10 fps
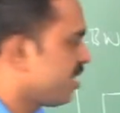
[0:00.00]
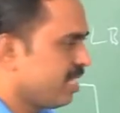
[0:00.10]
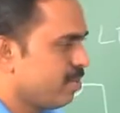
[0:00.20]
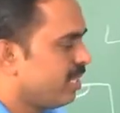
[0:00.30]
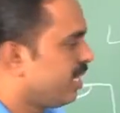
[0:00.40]
the
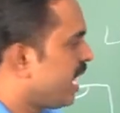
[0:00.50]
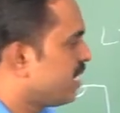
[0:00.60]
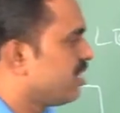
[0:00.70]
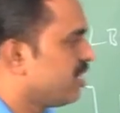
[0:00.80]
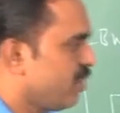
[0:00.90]
stability,
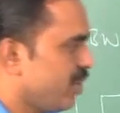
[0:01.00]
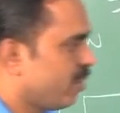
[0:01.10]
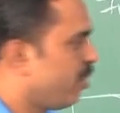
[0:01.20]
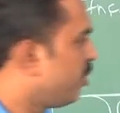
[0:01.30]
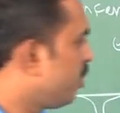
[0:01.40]
essentially we are
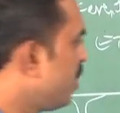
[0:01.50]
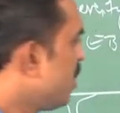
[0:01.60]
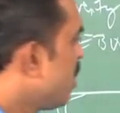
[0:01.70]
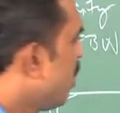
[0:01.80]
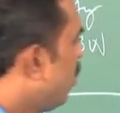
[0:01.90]
going to
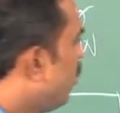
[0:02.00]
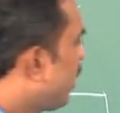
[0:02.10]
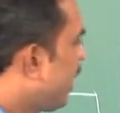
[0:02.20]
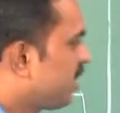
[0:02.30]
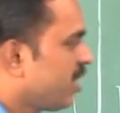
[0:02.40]

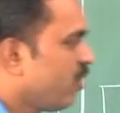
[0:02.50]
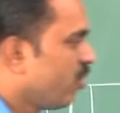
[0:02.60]
look at